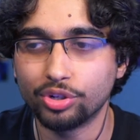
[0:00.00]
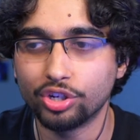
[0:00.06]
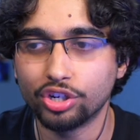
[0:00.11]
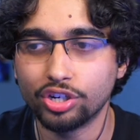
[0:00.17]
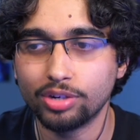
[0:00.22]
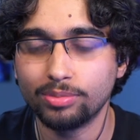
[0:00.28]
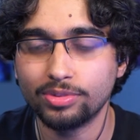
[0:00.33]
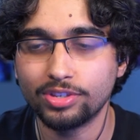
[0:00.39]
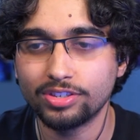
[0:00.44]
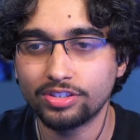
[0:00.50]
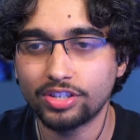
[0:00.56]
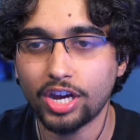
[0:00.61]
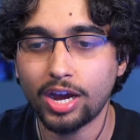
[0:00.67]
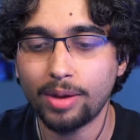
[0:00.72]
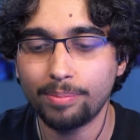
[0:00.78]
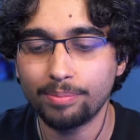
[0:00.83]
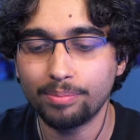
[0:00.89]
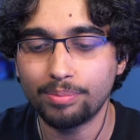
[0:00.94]
You're going to
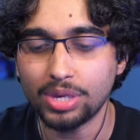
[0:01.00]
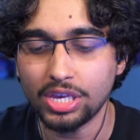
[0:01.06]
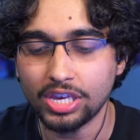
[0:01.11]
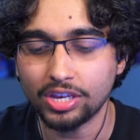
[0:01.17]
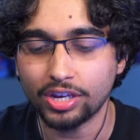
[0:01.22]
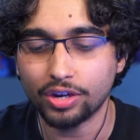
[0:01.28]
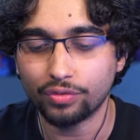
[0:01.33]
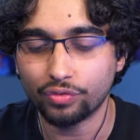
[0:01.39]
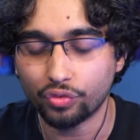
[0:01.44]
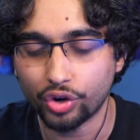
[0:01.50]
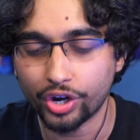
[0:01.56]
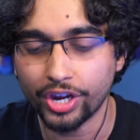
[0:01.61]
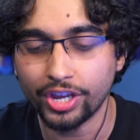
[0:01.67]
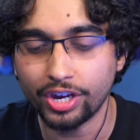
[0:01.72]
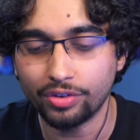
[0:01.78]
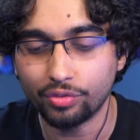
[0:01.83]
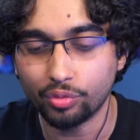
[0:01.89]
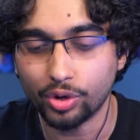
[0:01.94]
stop being
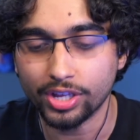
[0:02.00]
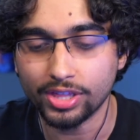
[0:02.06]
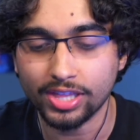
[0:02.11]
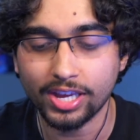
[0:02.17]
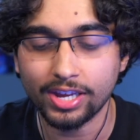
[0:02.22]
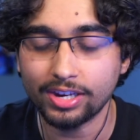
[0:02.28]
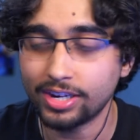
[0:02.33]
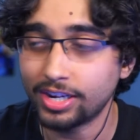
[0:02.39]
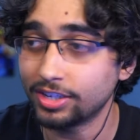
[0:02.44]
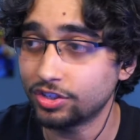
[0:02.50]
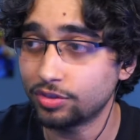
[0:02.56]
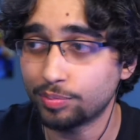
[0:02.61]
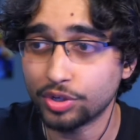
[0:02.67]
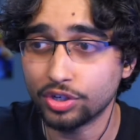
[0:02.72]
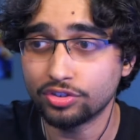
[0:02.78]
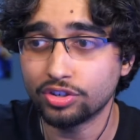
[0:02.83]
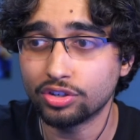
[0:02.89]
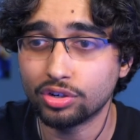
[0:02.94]
afraid of what that next
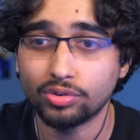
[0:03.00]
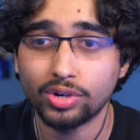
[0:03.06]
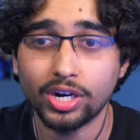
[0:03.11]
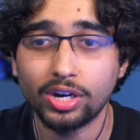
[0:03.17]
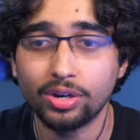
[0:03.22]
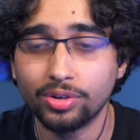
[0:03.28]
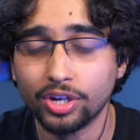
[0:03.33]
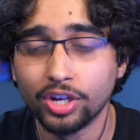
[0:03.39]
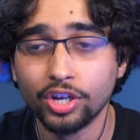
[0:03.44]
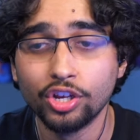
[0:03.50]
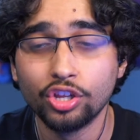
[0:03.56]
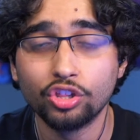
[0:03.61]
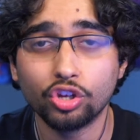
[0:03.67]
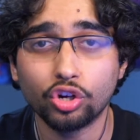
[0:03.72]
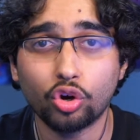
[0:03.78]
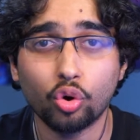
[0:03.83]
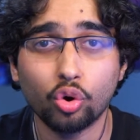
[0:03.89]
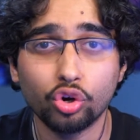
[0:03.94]
person around
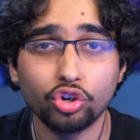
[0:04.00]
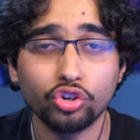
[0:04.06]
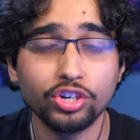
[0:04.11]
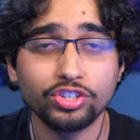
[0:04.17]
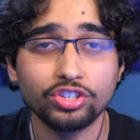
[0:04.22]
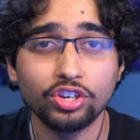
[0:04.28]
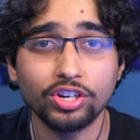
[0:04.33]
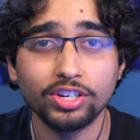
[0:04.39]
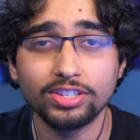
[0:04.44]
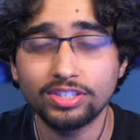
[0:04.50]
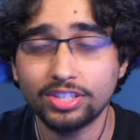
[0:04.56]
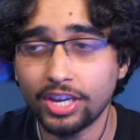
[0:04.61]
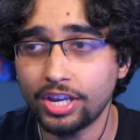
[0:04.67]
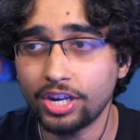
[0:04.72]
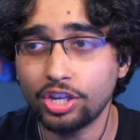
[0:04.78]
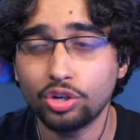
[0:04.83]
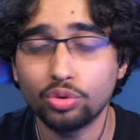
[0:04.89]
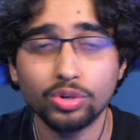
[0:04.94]
the corner is going to say
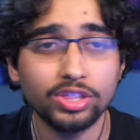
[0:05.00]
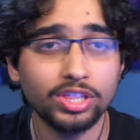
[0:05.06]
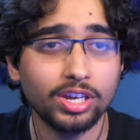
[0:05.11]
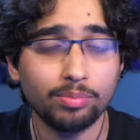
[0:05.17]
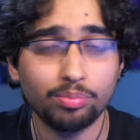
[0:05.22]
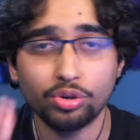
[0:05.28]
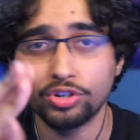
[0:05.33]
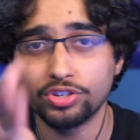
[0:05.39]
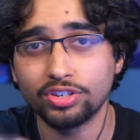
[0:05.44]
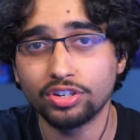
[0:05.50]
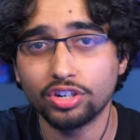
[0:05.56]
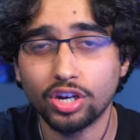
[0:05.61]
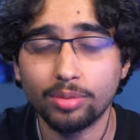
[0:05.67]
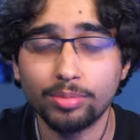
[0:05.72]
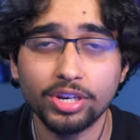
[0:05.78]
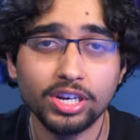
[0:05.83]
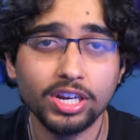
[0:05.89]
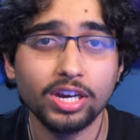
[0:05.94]
to you, what that person
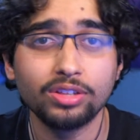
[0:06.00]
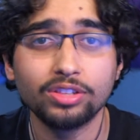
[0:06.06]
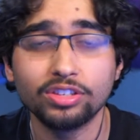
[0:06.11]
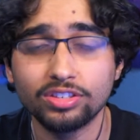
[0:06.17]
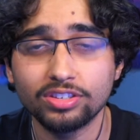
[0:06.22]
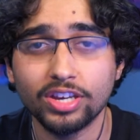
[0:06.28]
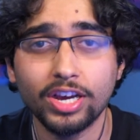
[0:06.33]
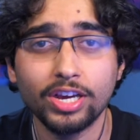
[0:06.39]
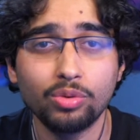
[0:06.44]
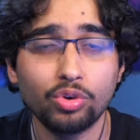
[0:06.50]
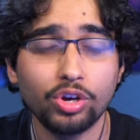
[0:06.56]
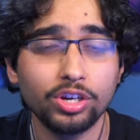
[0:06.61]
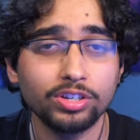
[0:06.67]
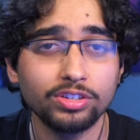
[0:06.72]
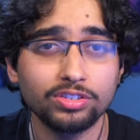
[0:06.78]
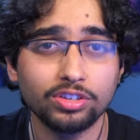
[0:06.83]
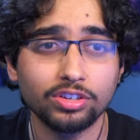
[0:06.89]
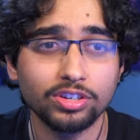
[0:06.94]
coming down the sidewalk
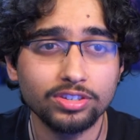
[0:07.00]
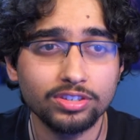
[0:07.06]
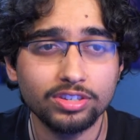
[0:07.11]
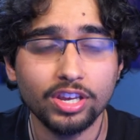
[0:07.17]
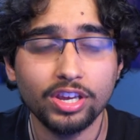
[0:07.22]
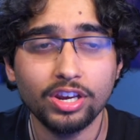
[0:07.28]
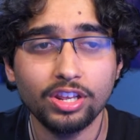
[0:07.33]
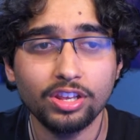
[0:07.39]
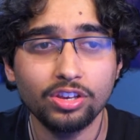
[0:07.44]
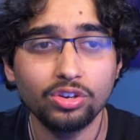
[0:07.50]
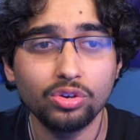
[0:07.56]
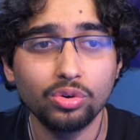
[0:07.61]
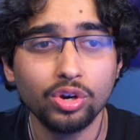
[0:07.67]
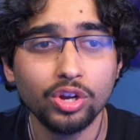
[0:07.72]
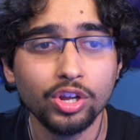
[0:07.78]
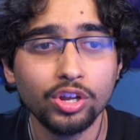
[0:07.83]
is going to say to you,